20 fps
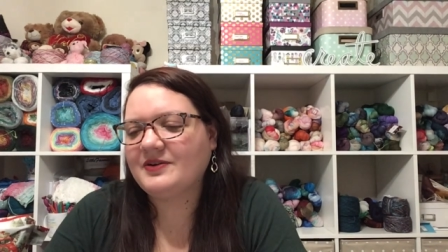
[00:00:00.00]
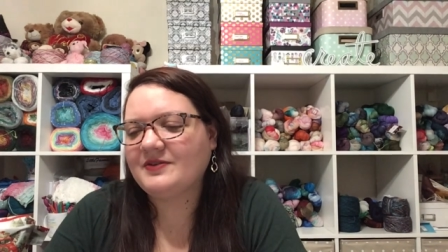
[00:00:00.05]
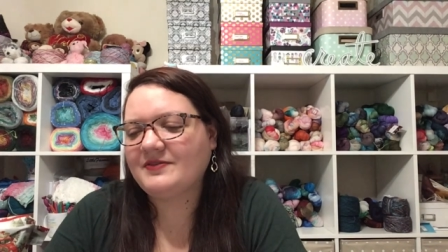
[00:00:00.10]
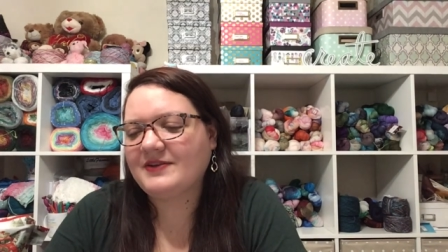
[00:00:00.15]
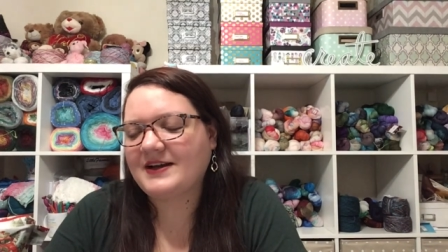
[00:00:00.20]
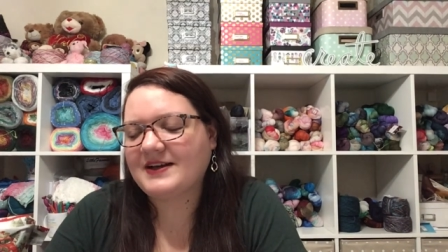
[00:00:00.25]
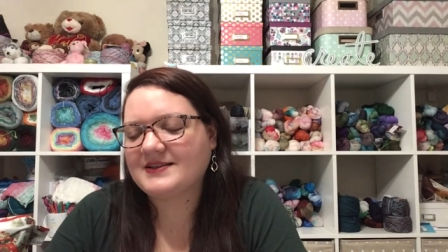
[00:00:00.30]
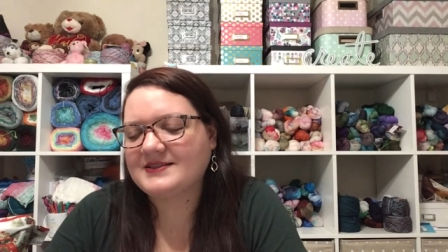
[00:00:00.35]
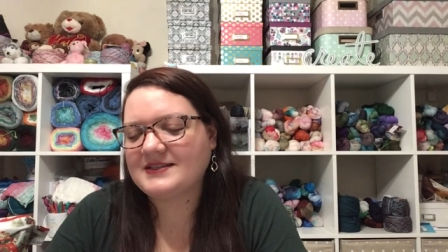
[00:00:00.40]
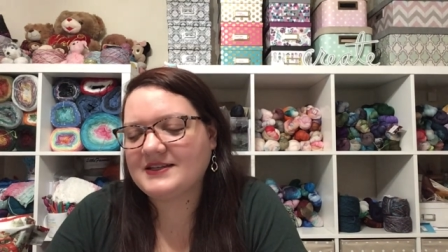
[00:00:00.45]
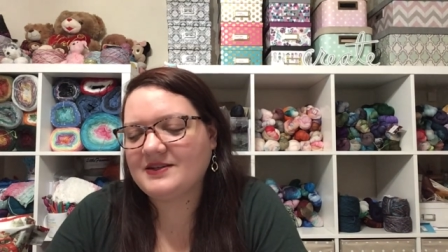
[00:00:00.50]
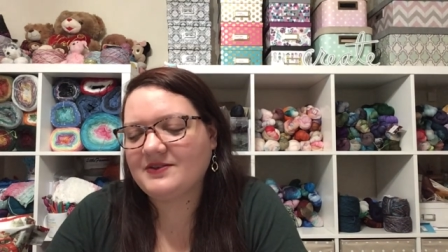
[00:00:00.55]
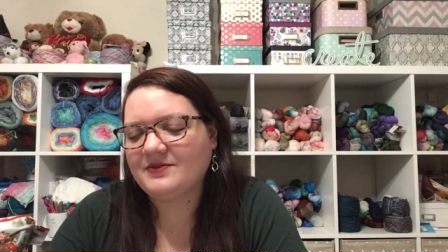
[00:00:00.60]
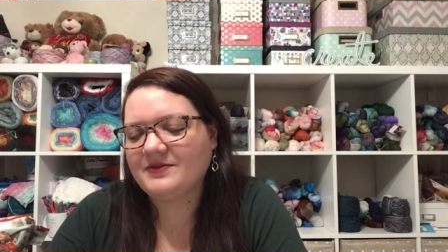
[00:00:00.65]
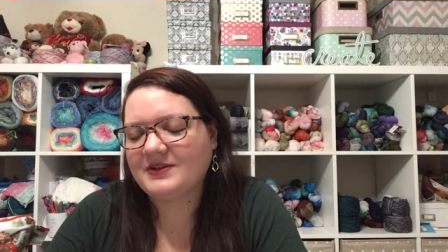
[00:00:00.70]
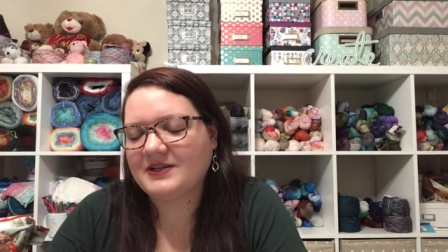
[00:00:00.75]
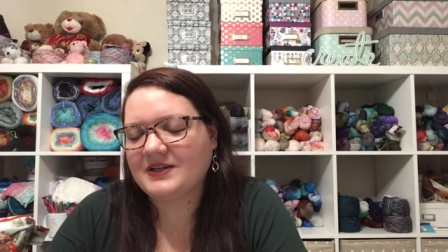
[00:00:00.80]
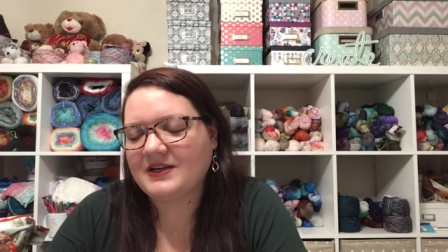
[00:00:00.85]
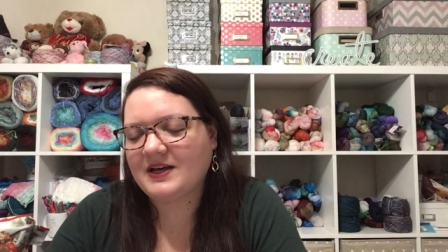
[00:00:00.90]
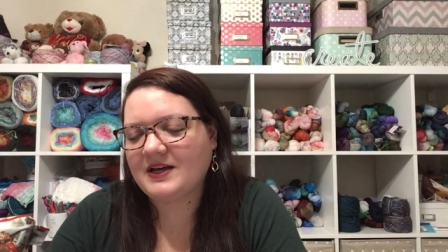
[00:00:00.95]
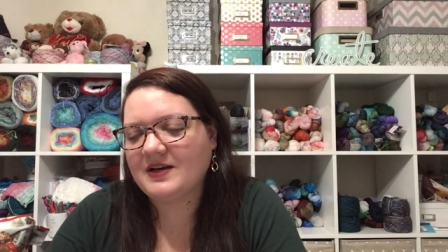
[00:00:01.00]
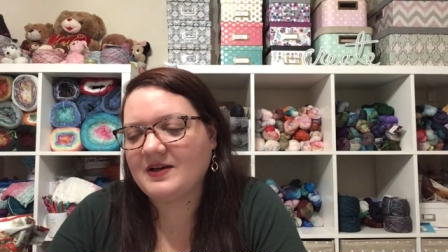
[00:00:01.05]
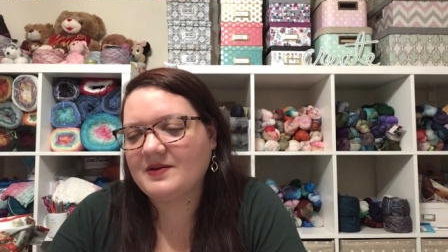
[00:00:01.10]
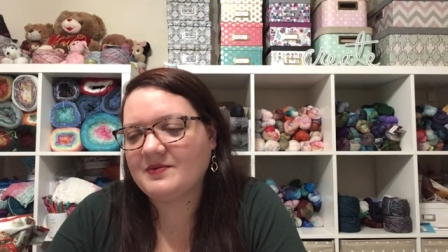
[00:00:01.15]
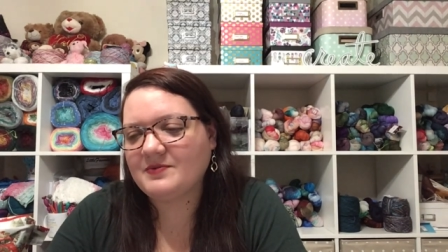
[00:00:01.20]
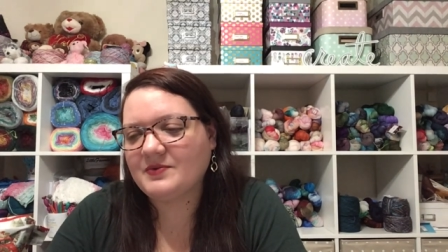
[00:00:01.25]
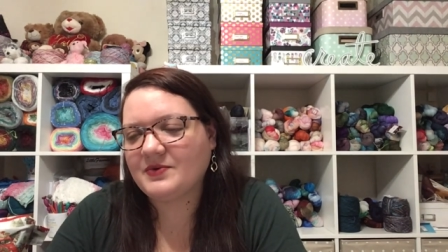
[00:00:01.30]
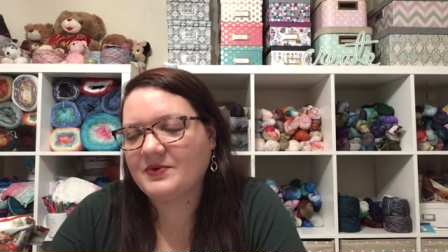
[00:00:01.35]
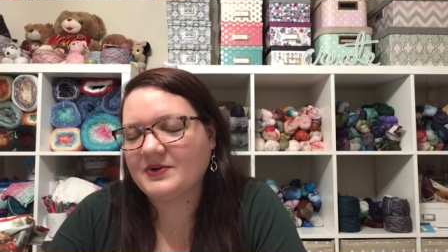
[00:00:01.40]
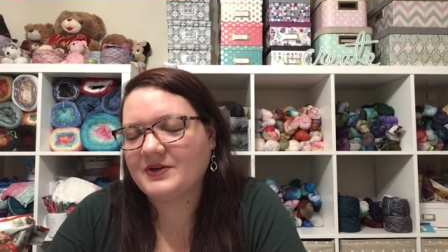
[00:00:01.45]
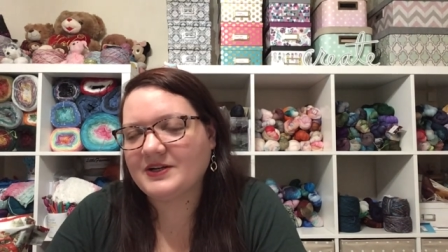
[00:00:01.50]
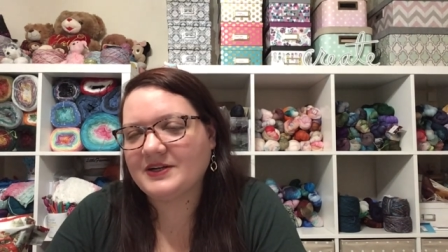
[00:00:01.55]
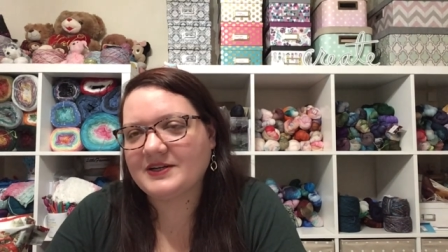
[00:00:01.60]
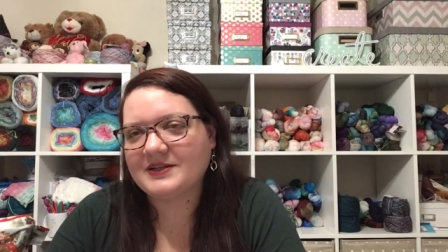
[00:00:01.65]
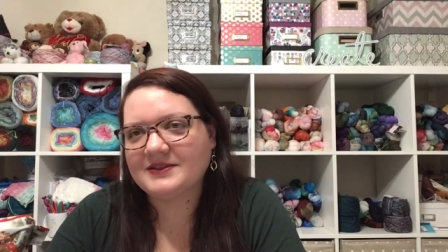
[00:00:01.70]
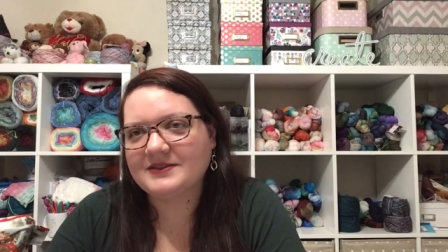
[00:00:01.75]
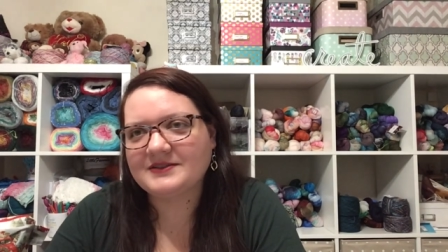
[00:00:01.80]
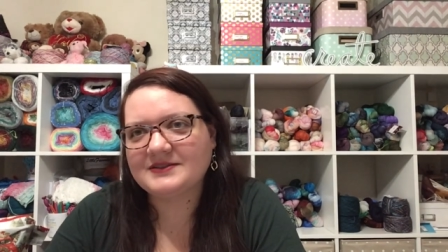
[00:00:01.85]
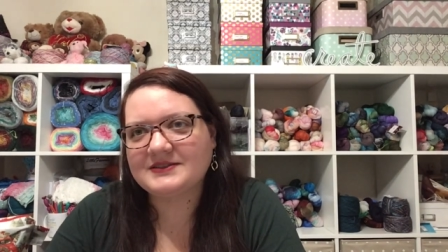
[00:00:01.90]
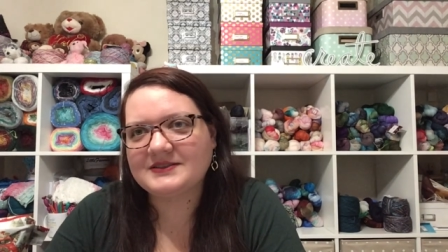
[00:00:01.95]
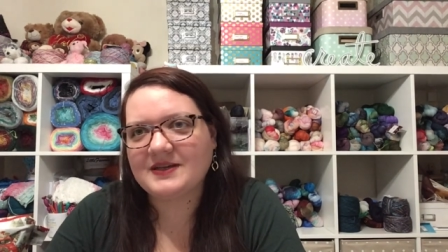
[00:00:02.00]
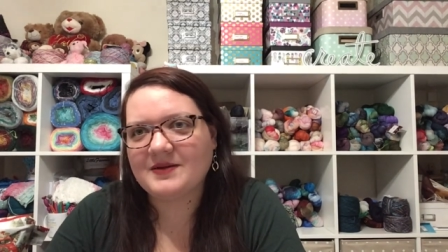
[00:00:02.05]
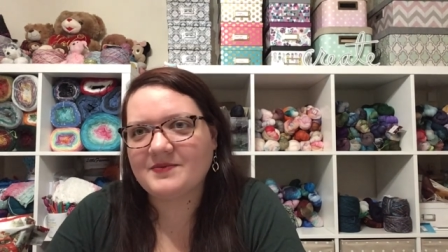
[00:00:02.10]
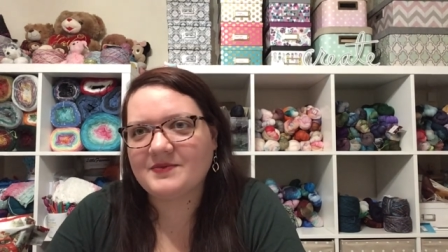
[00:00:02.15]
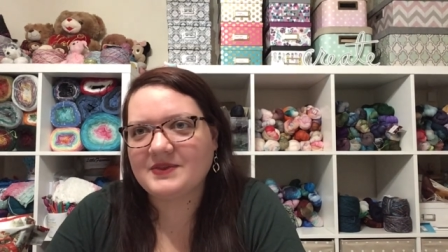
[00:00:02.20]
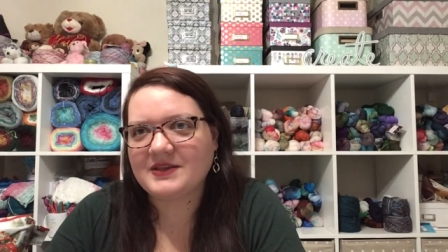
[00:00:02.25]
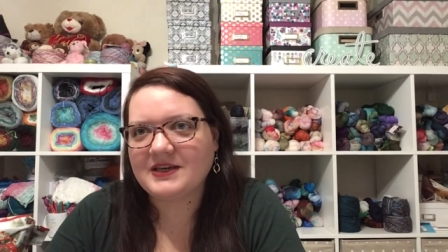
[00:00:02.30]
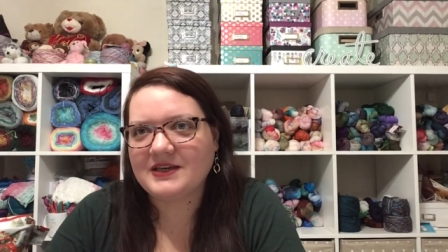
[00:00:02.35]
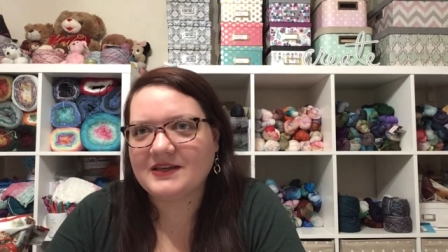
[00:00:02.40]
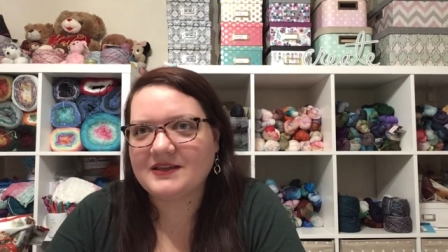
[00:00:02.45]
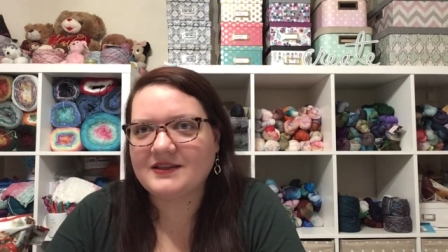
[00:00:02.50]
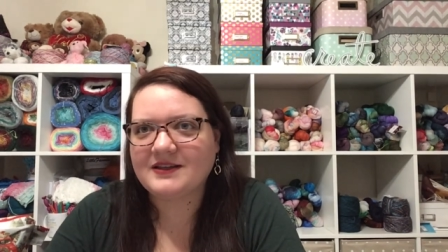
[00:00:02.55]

a vaccine would come or something.